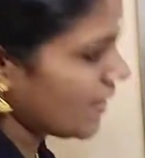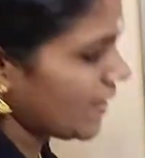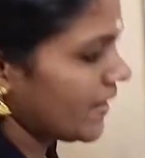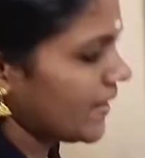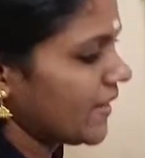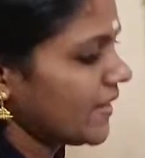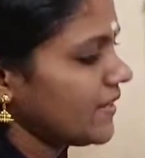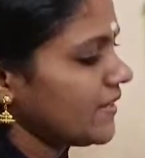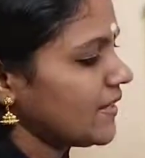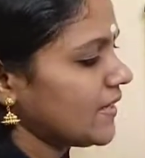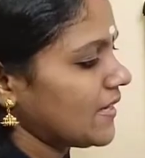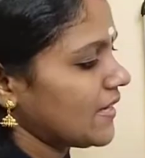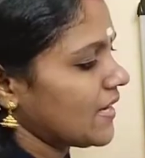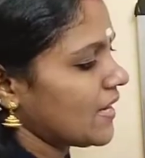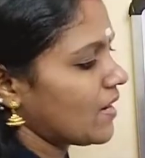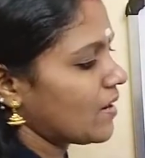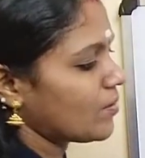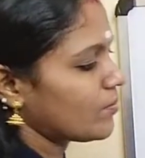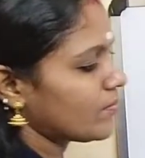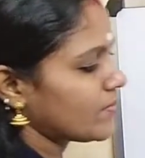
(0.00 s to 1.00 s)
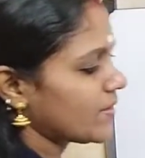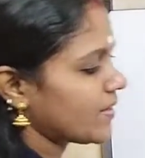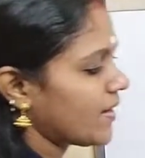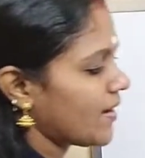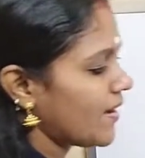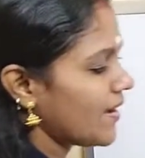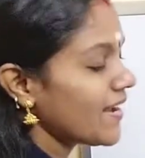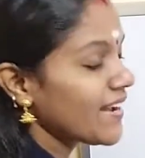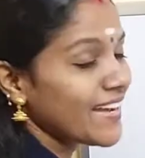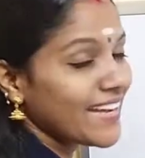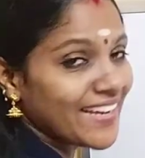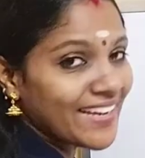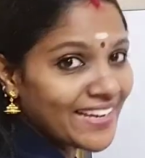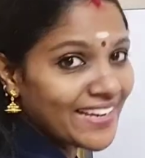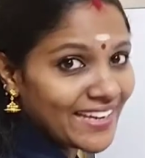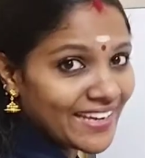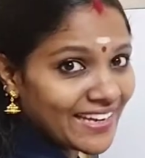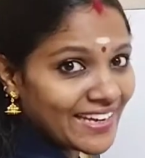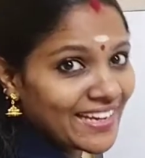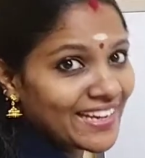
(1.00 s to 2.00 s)
and lambda
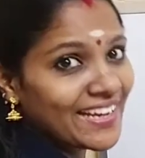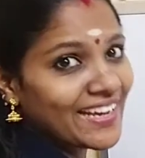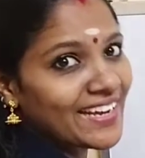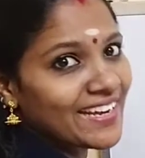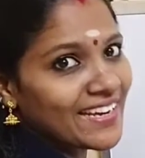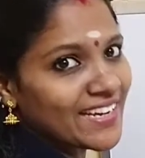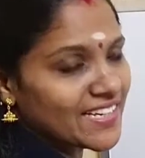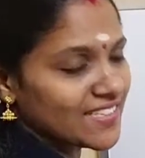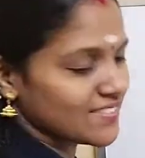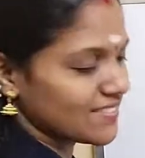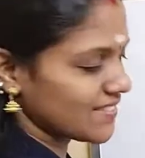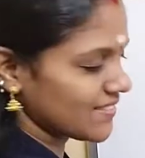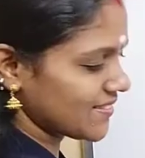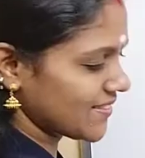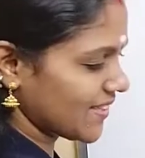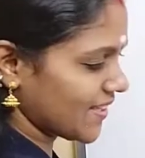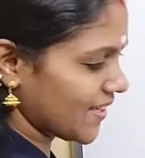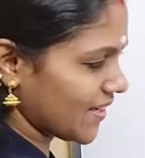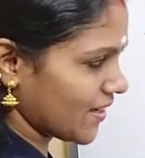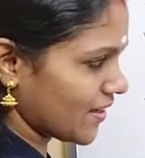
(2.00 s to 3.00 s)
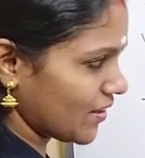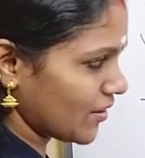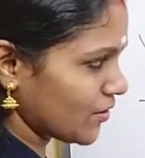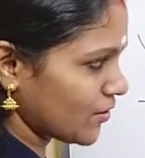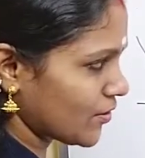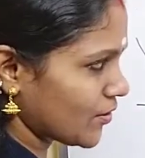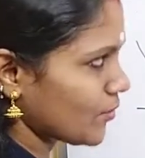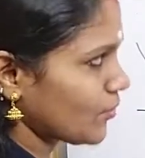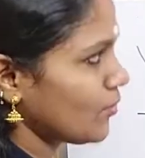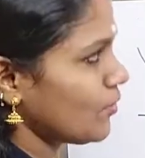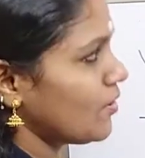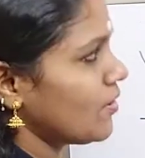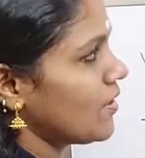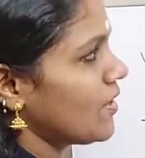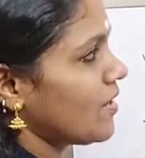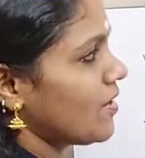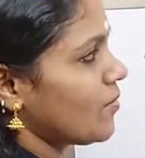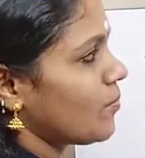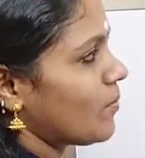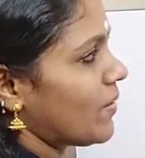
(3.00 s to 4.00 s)
AX is equal to,
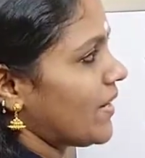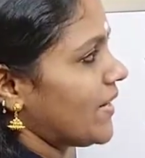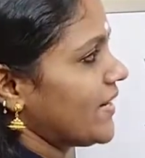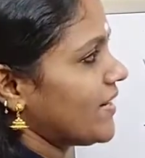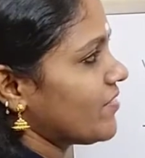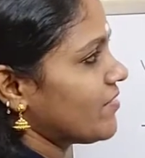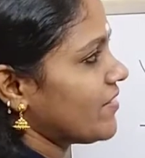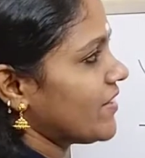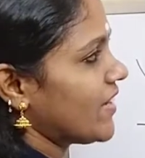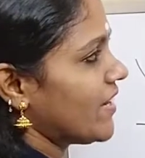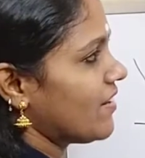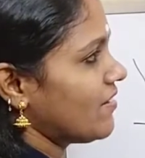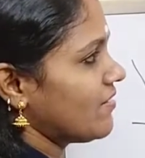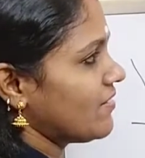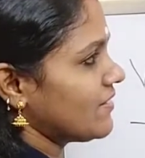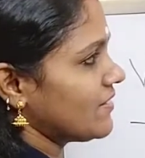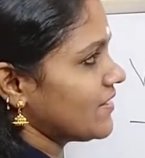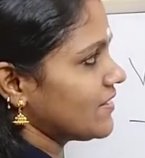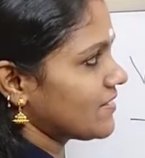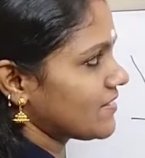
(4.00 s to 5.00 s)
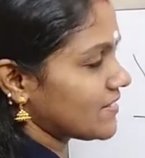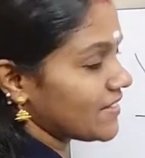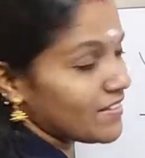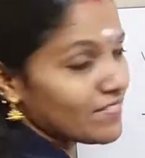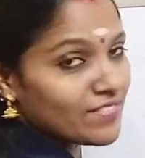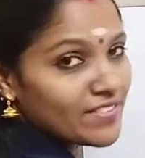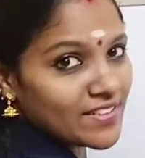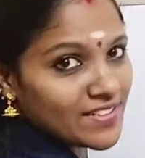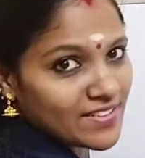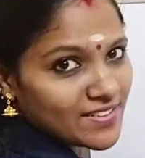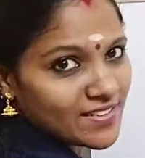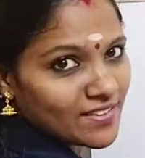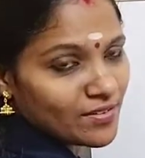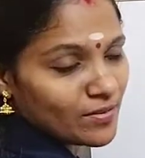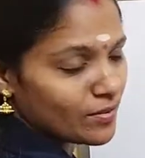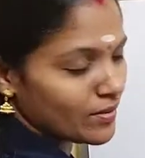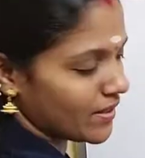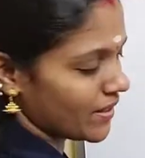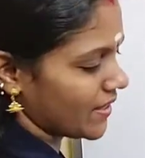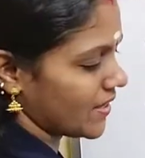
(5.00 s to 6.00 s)
but we have this definition.
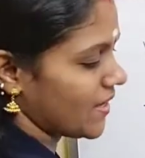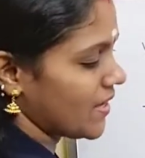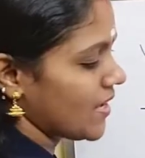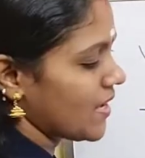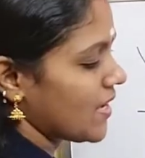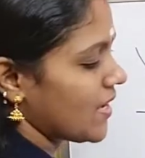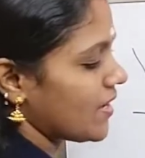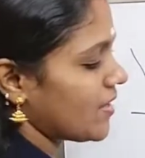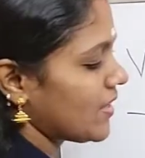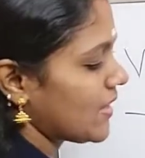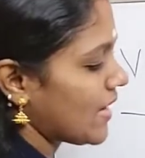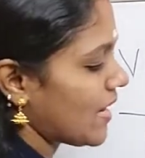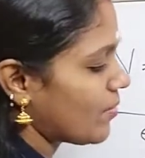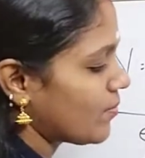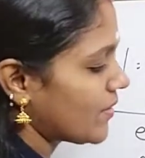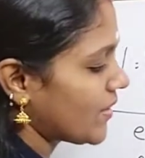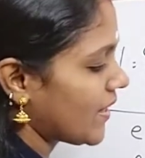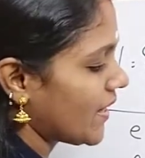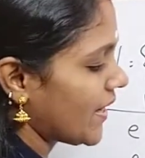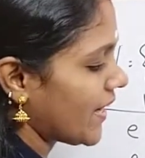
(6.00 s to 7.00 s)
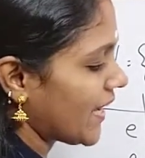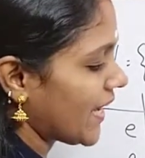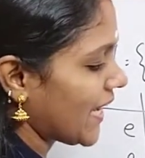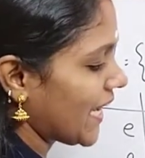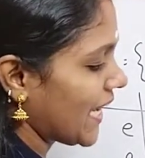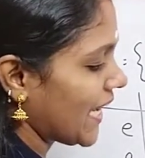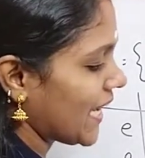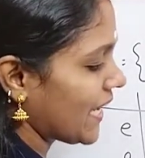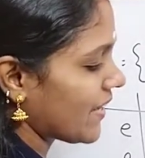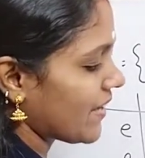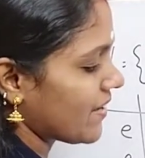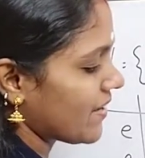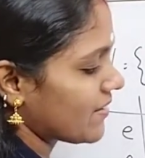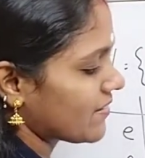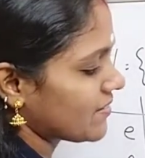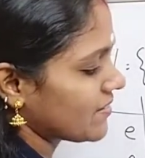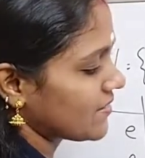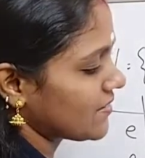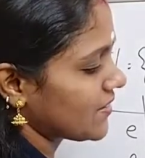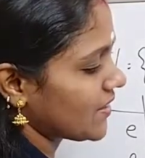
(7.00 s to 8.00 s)
Okay. Lambda
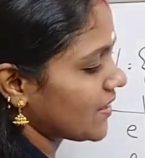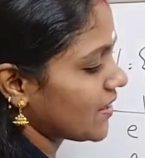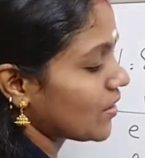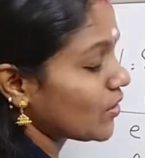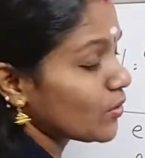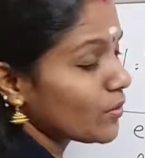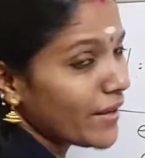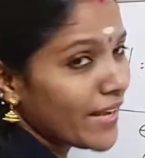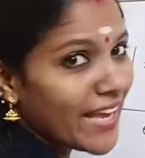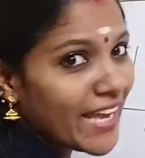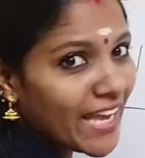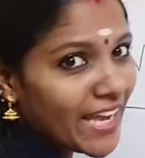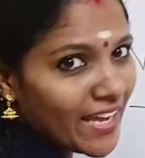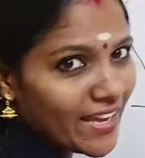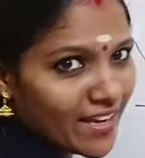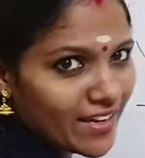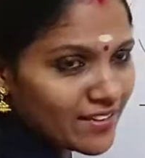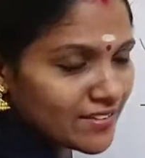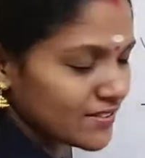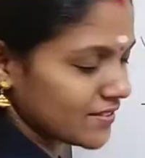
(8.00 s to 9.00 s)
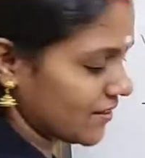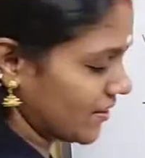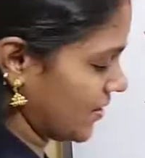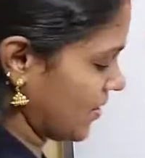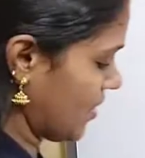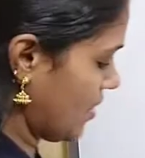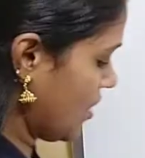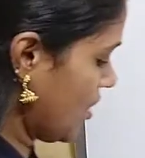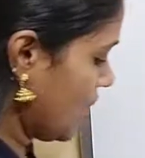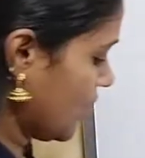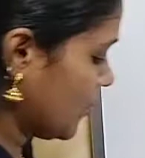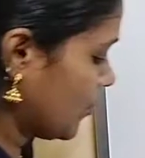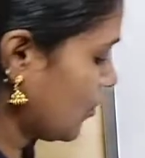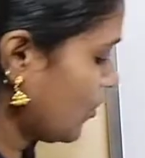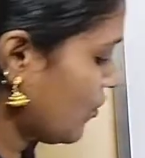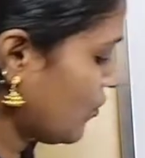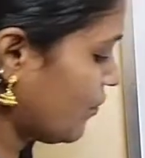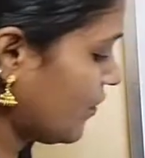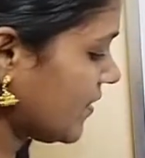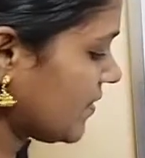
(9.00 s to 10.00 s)
AX is equal to AX.
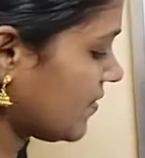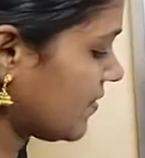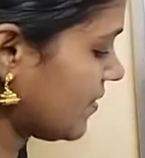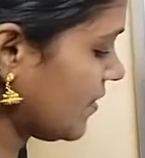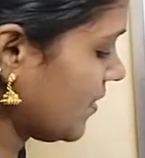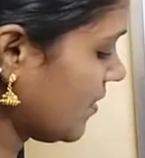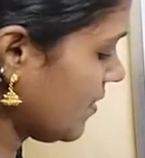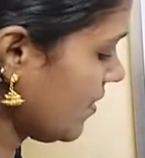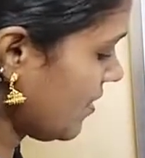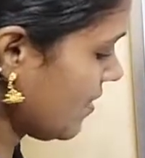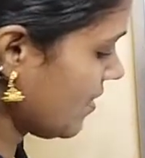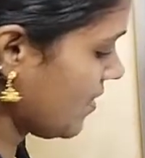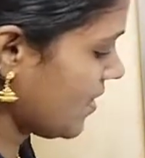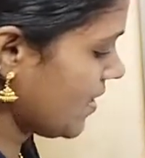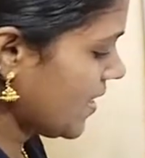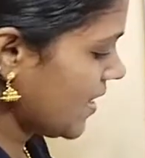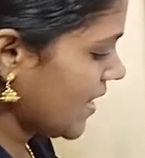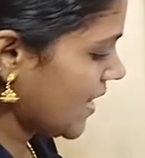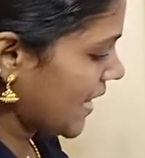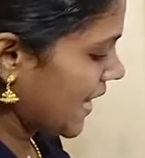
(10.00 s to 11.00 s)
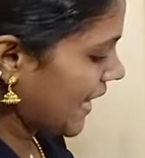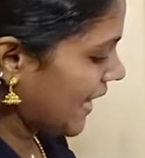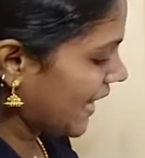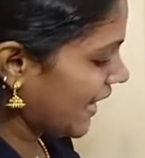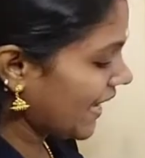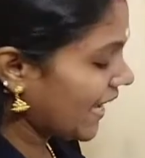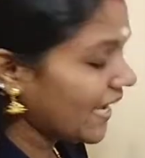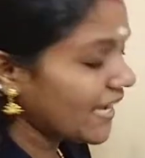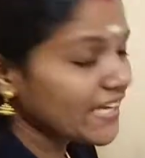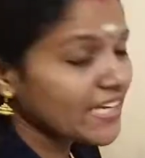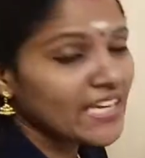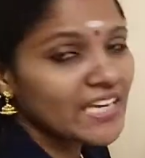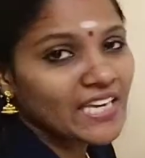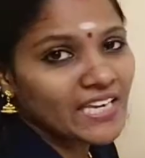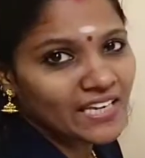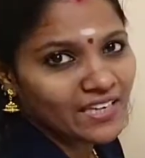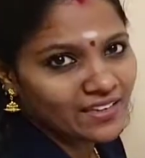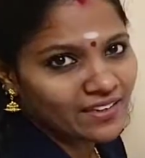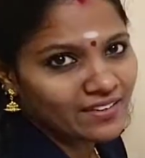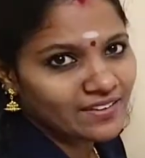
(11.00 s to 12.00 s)
So first
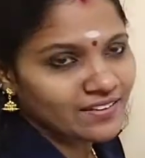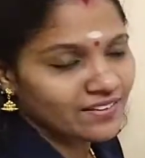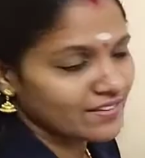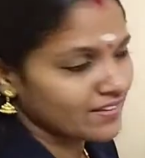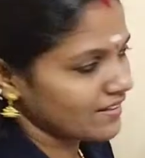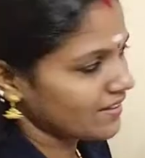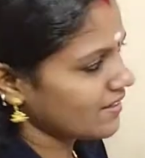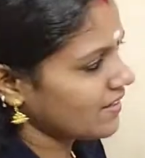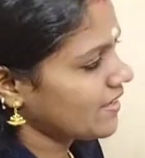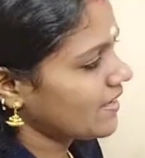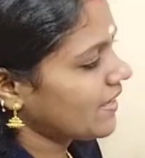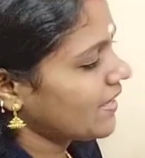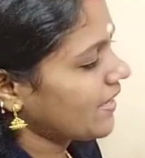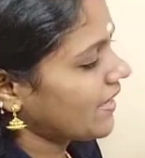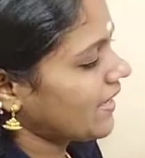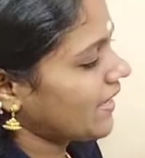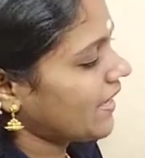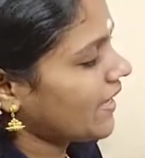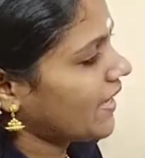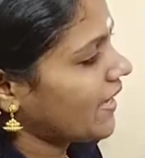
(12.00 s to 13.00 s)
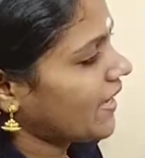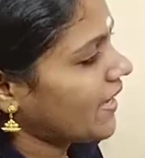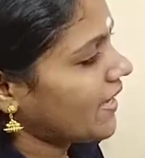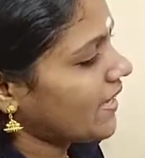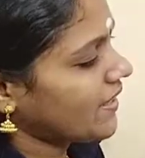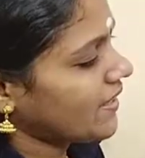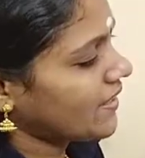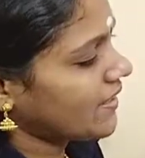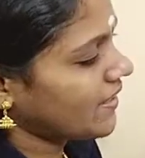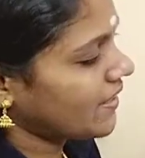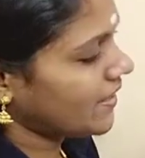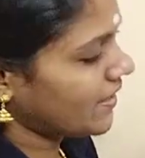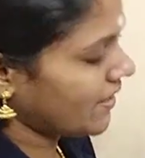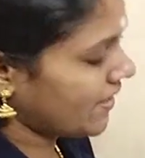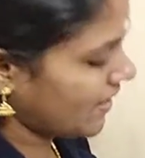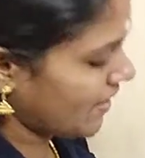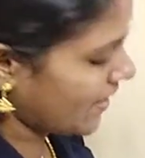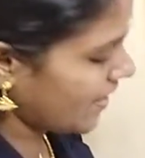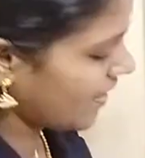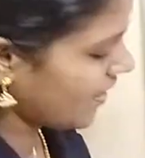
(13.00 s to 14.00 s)
AE,
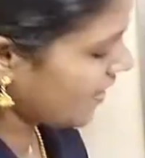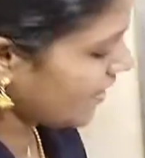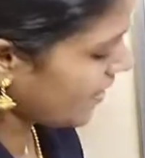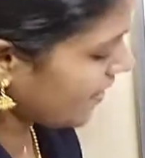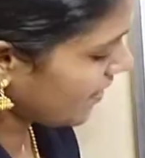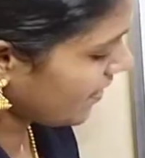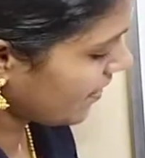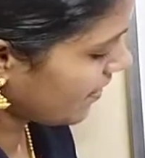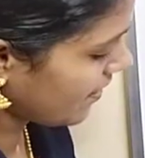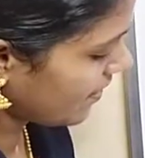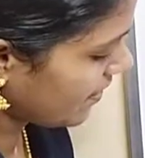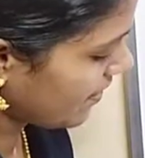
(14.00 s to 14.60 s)
AEA,